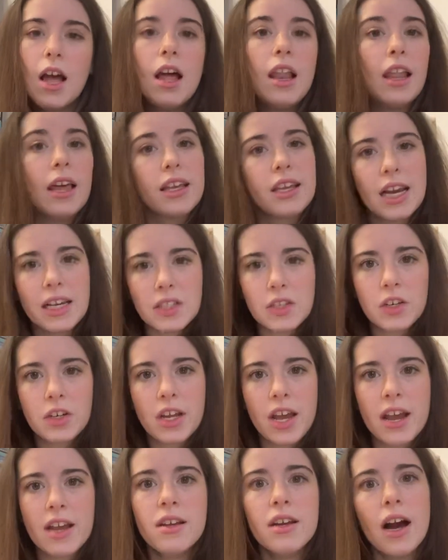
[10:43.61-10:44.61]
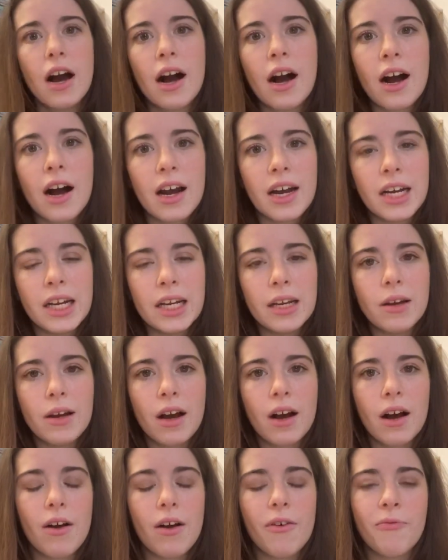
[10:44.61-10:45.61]
Like yesterday, I
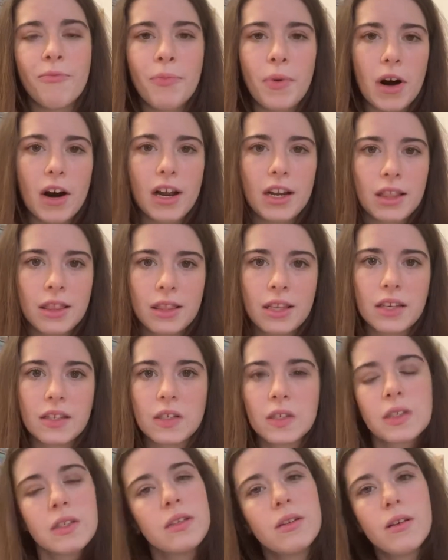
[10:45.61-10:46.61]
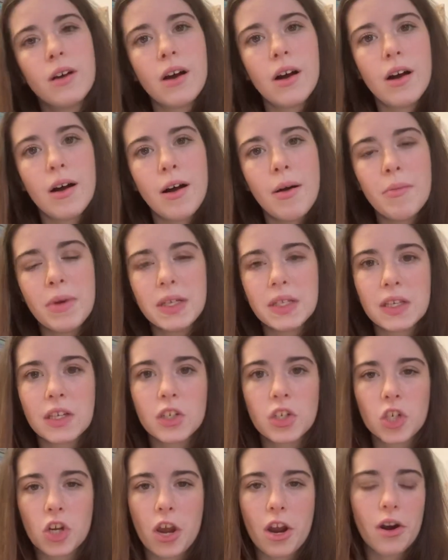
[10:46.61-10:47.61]
bought this
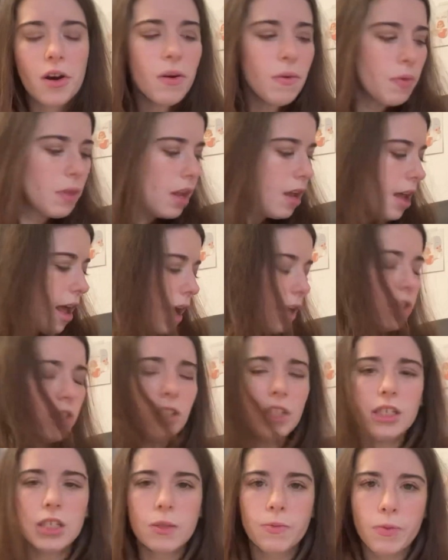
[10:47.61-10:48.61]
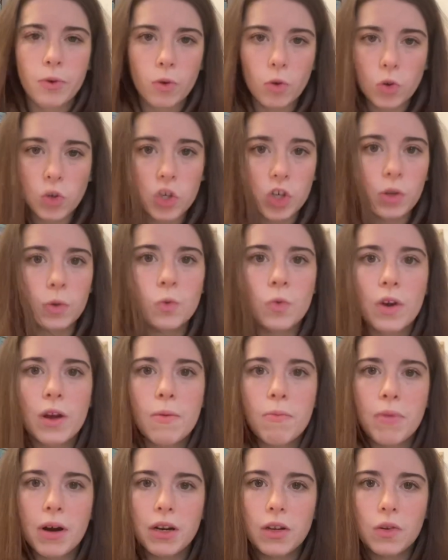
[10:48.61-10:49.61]
amazing chair. Actually, it's for
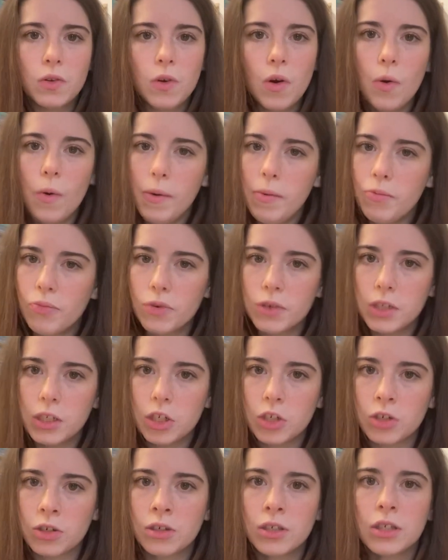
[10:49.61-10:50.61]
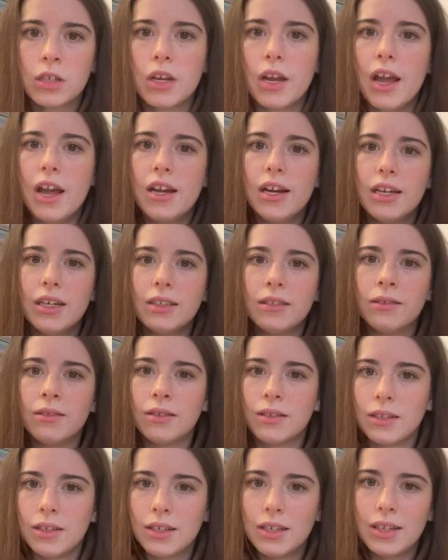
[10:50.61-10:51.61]
children, but you know, I'm pretty short
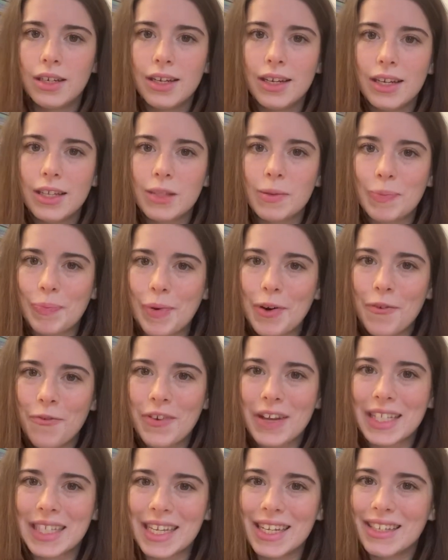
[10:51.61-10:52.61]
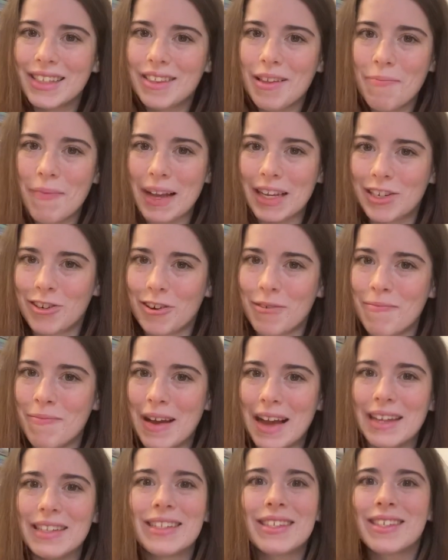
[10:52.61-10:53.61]
and it's perfect in the
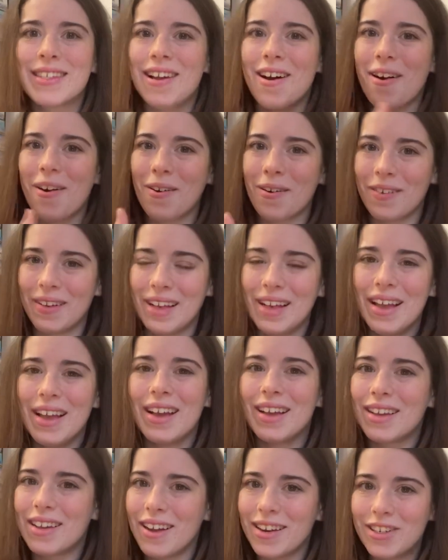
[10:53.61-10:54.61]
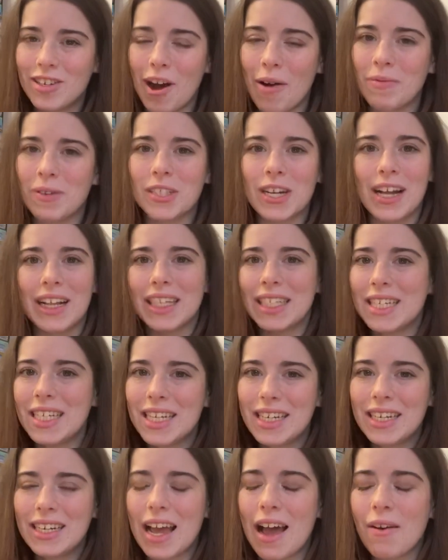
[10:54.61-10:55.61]
measurements. So good job, Michelle. I
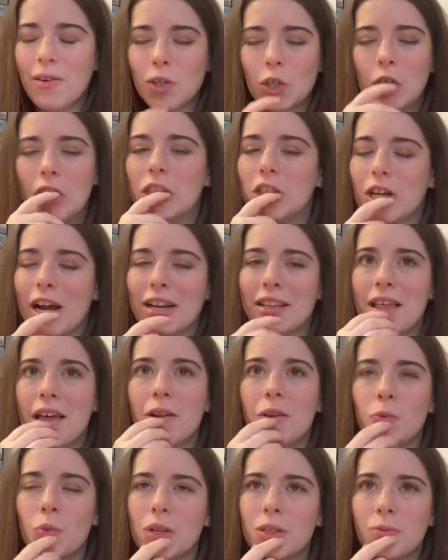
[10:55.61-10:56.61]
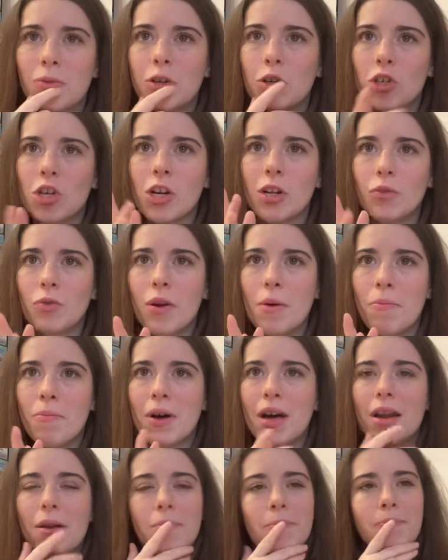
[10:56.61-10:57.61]
didn't actually check that it was for children,
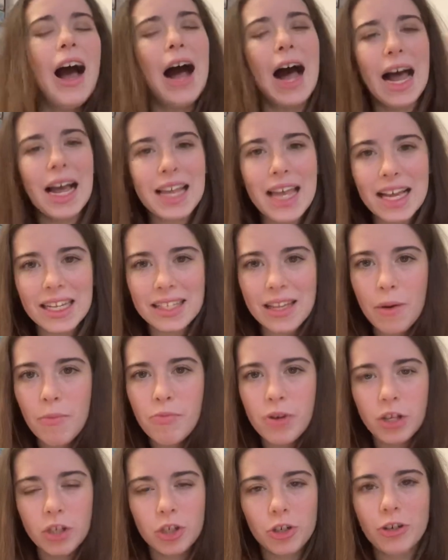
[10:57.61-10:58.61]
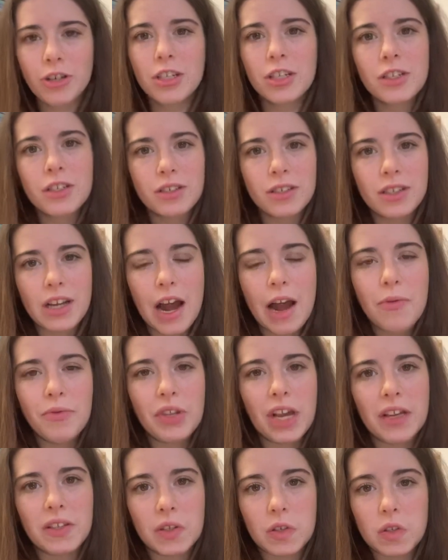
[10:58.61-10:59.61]
but I guess that being shorty sometimes
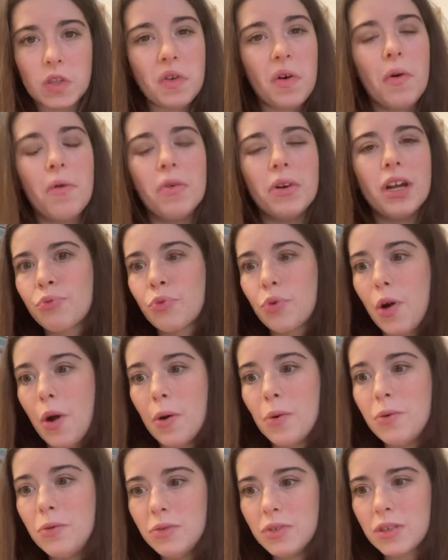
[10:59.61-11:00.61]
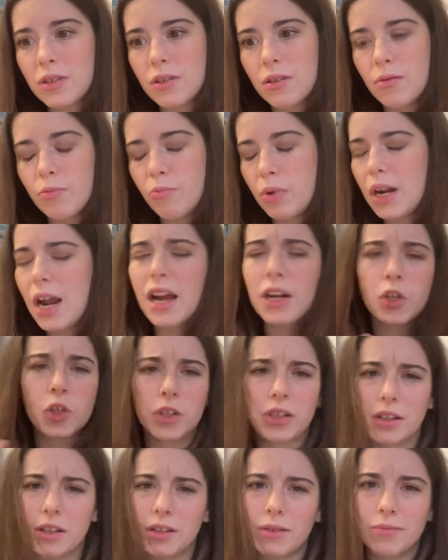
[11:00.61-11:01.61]
has its own pros, but
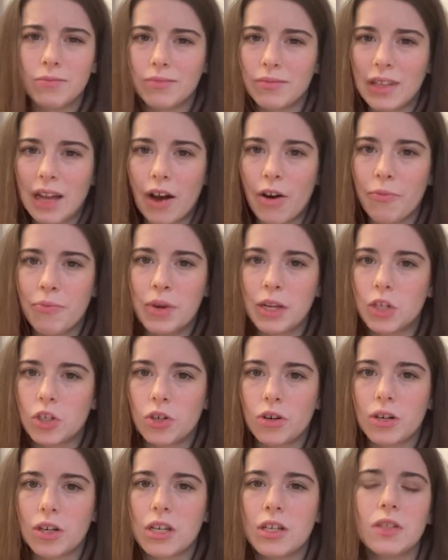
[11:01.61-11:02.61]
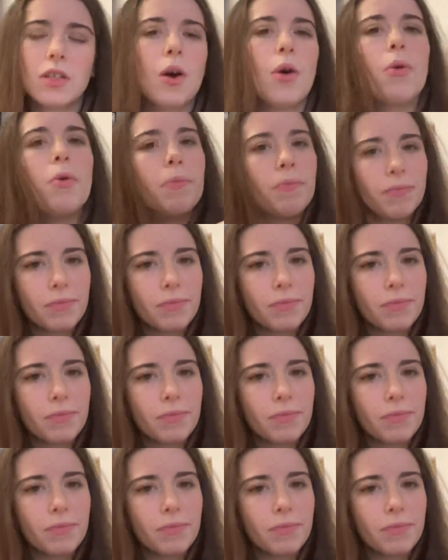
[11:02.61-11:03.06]
actually not being shorty. So